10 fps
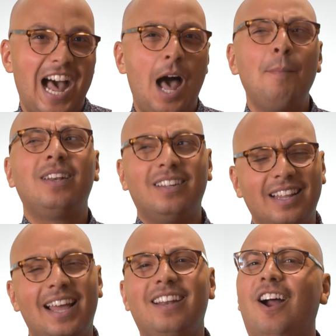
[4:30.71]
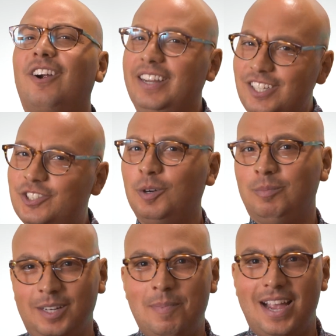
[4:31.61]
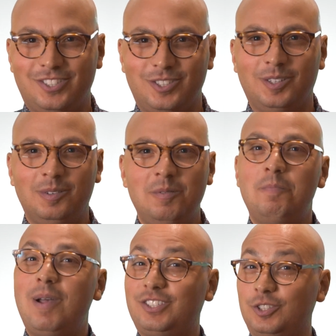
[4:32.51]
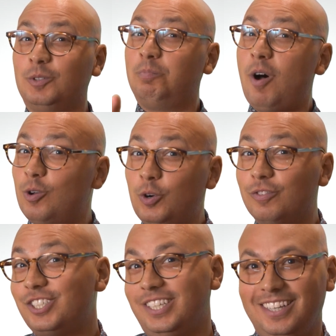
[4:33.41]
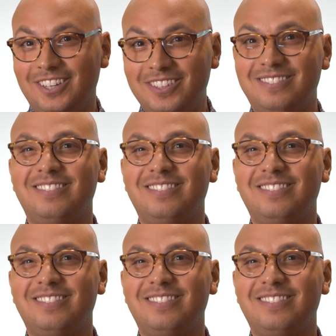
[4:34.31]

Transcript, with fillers: I'm gonna let our interim lead pastor, Pastor Paul Hoover Sr.,